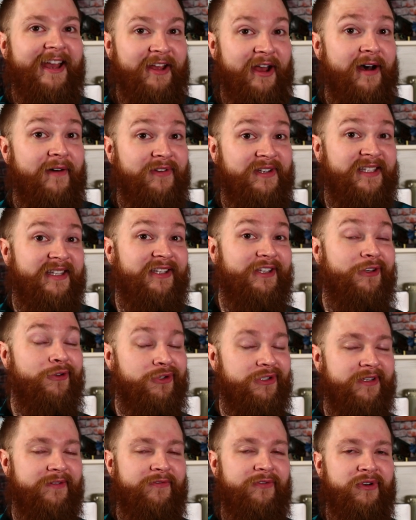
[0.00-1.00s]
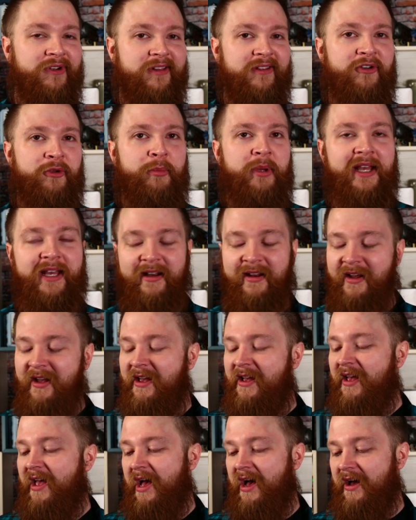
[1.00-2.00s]
obviously use it for a little bit.
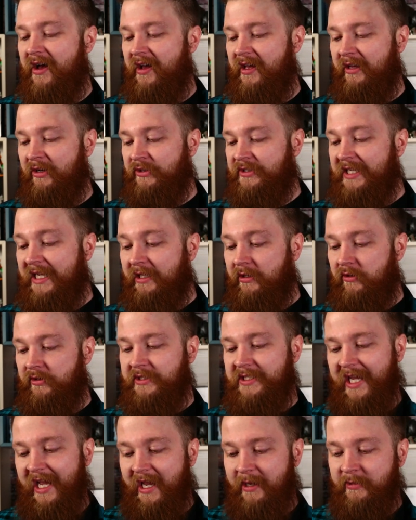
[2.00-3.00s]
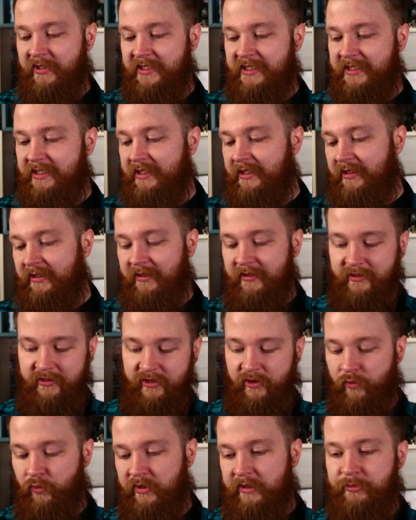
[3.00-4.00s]
Uh, it'll take a little time to see, you
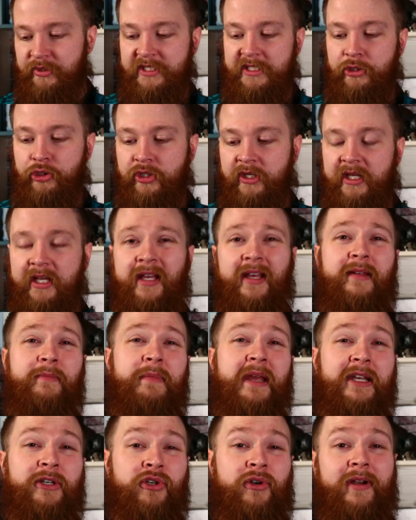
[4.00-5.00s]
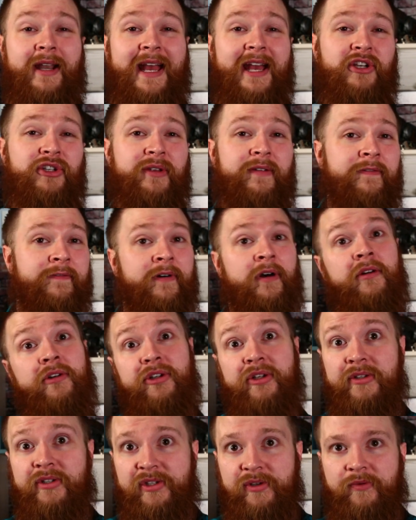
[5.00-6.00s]
know, repositioning it, make sure it actually
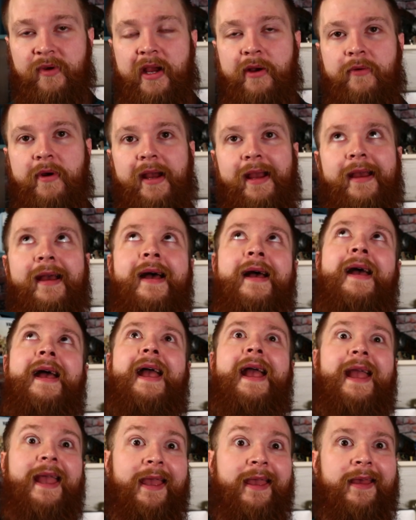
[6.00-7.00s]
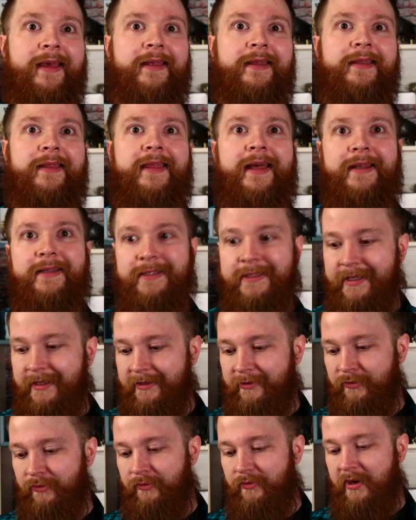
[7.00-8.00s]
functions the right way and that it's
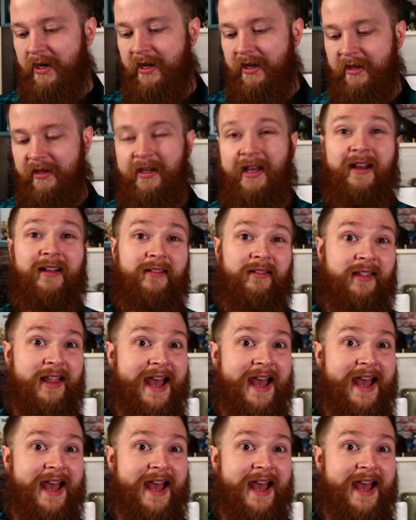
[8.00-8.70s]
going to uh, kind of